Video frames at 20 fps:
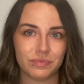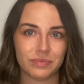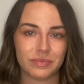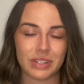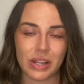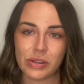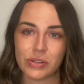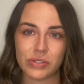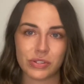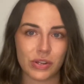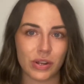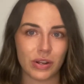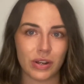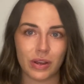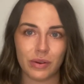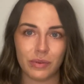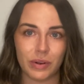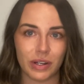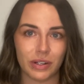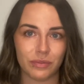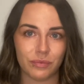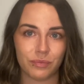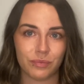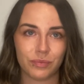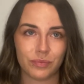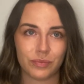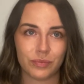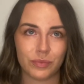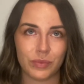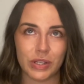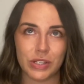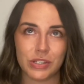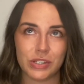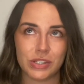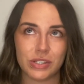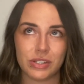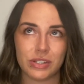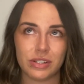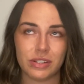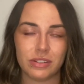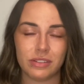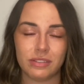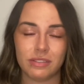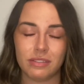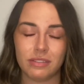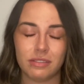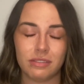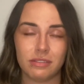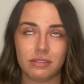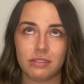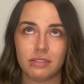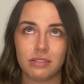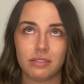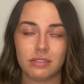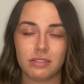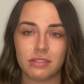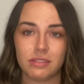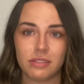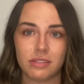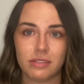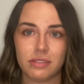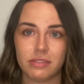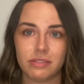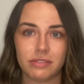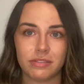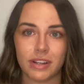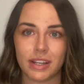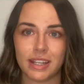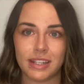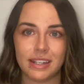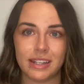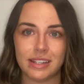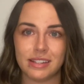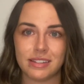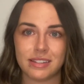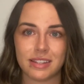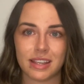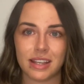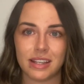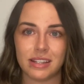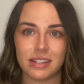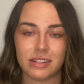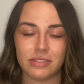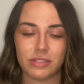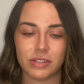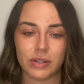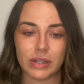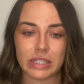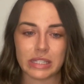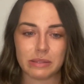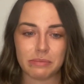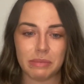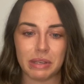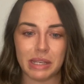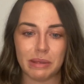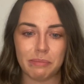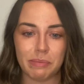There's no lower, which fucking insane if you ask me.